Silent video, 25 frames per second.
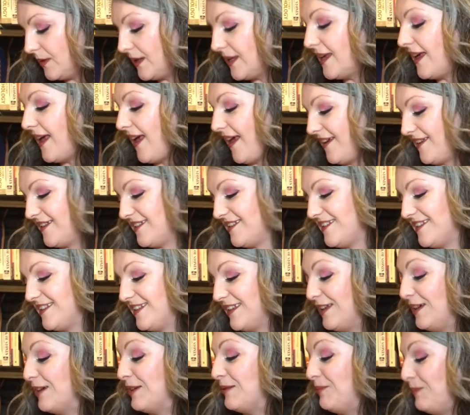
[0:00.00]
Yes,
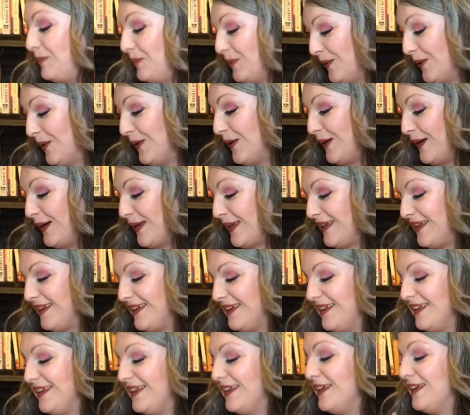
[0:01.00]
good boy,
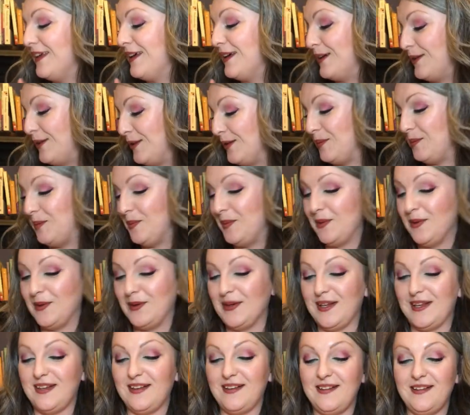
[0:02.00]
good
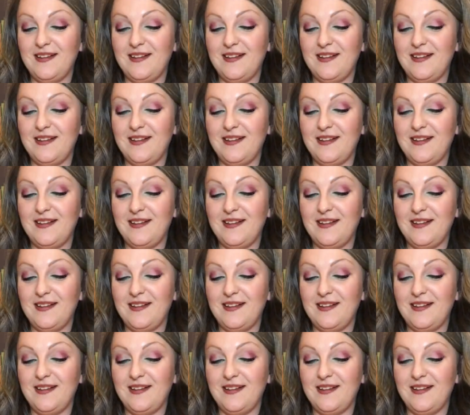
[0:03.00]
boy.